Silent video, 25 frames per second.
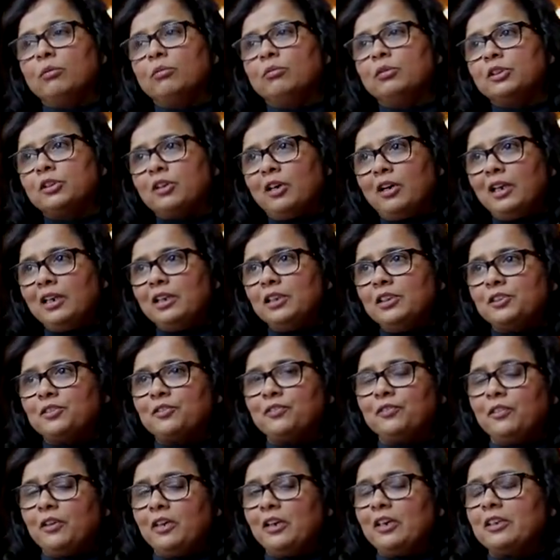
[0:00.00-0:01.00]
With all its
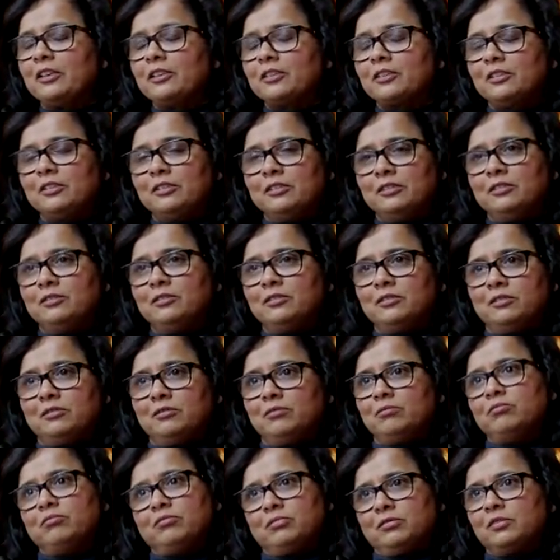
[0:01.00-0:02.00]
flaws,
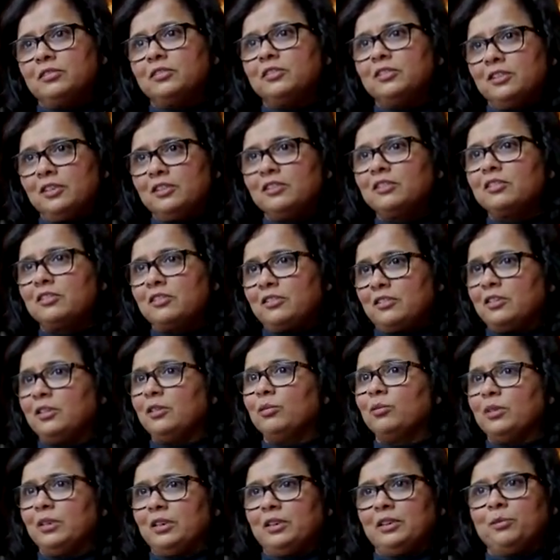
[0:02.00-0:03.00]
this is
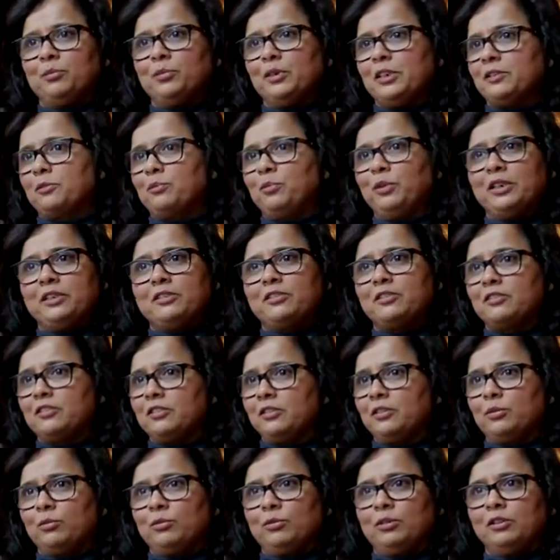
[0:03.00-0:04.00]
still one of the best places
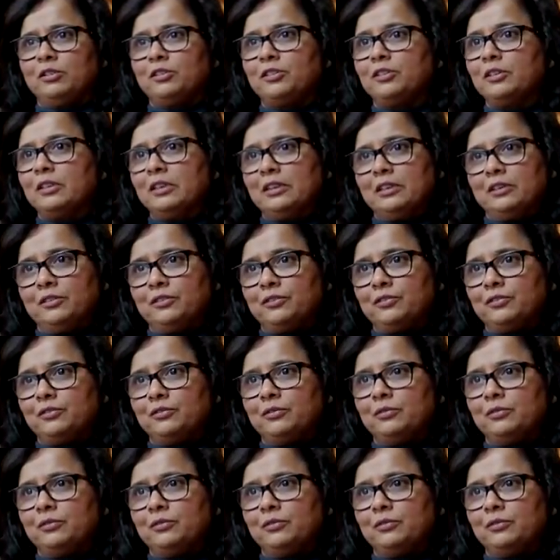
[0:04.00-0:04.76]
in the world to live.